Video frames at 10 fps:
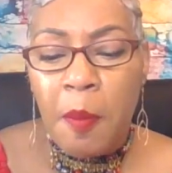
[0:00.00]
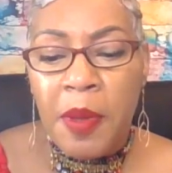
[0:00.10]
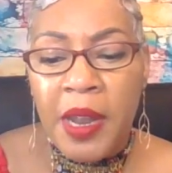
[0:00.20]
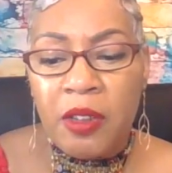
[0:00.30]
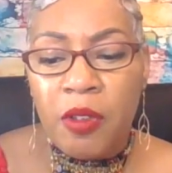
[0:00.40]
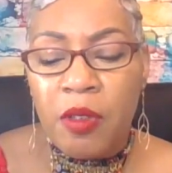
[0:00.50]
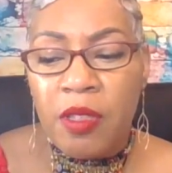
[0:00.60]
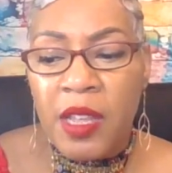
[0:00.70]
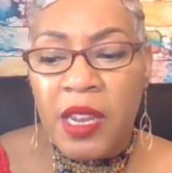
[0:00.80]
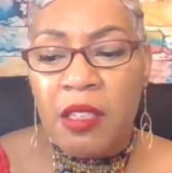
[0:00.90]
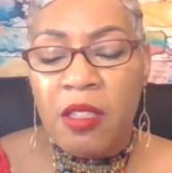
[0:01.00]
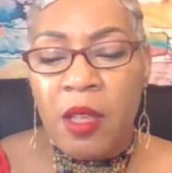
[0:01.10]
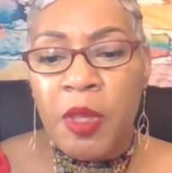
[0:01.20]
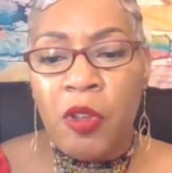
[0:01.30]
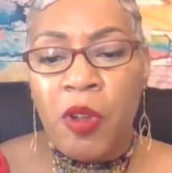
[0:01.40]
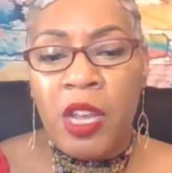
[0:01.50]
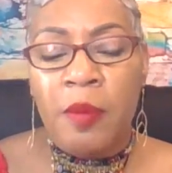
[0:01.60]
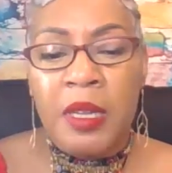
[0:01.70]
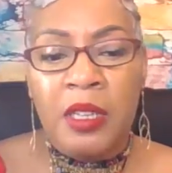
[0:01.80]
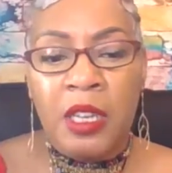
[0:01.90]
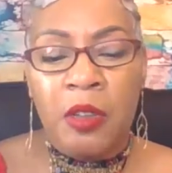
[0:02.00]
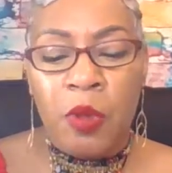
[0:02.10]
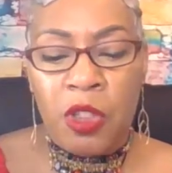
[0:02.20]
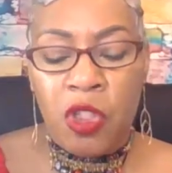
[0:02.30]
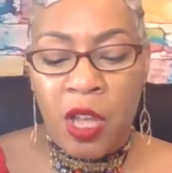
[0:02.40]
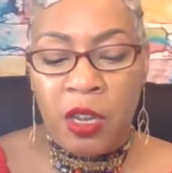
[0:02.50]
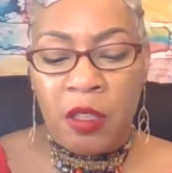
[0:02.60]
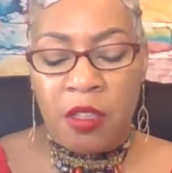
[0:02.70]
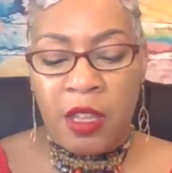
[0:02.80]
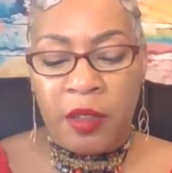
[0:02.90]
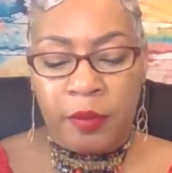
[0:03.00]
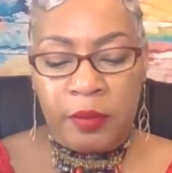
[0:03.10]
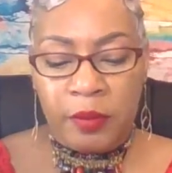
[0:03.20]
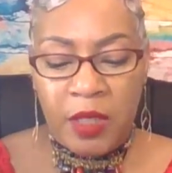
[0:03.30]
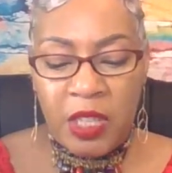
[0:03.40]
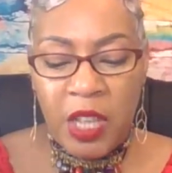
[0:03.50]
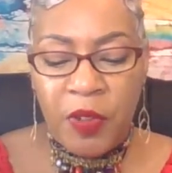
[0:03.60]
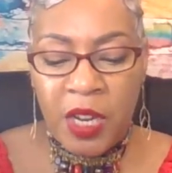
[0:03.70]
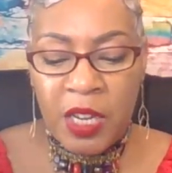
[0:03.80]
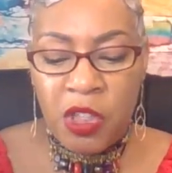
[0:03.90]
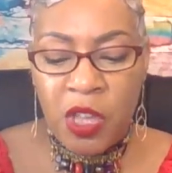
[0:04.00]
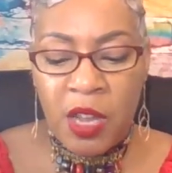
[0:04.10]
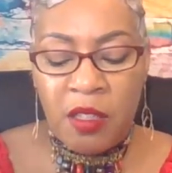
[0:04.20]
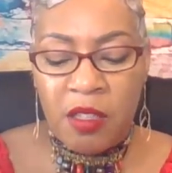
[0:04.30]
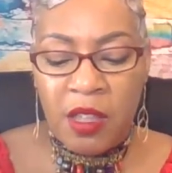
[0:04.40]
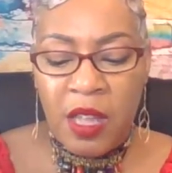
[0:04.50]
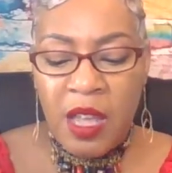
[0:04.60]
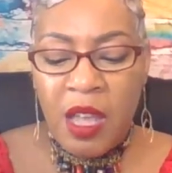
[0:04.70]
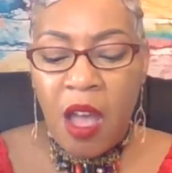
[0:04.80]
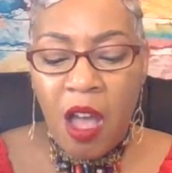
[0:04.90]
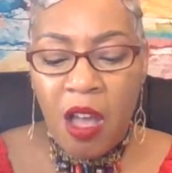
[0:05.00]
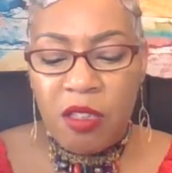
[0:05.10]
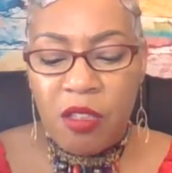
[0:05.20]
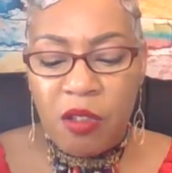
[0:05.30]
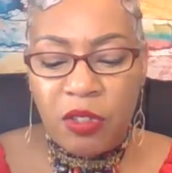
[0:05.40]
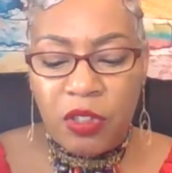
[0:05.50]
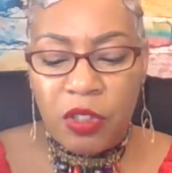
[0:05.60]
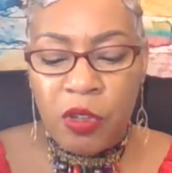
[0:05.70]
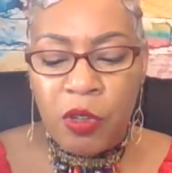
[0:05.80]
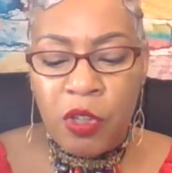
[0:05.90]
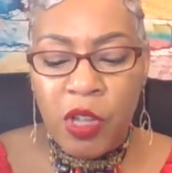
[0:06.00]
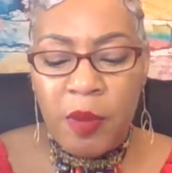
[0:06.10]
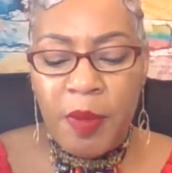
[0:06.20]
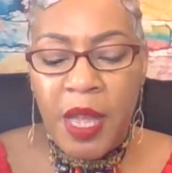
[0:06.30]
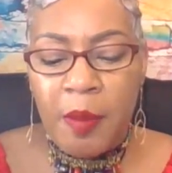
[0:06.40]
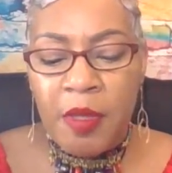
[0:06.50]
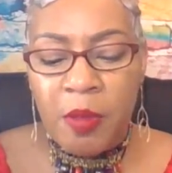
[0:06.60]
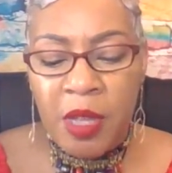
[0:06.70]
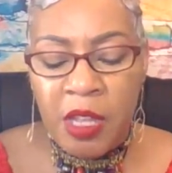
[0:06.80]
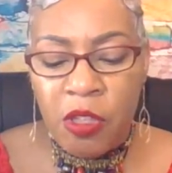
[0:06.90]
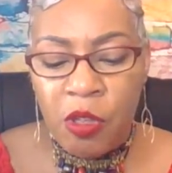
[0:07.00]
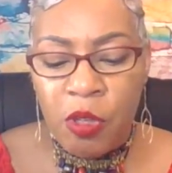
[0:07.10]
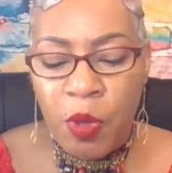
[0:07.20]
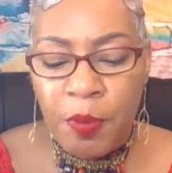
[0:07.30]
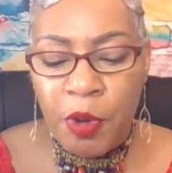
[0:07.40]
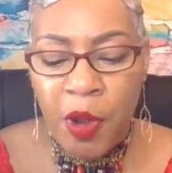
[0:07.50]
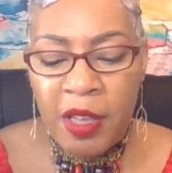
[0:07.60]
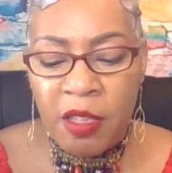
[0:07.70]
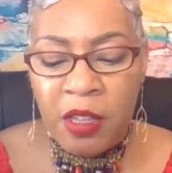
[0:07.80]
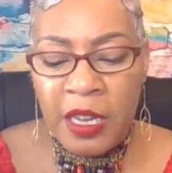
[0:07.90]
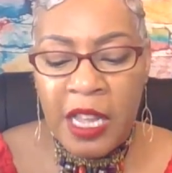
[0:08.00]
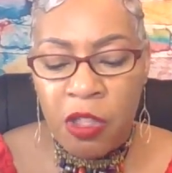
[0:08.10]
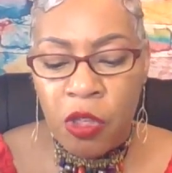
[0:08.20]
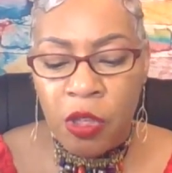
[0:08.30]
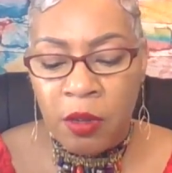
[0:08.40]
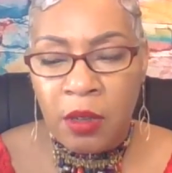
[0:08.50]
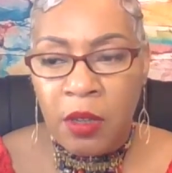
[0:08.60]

But I do see that some of you are going to be dealing with jealousy. Definitely jealousy. Also, too, you could be having some issues with procrastination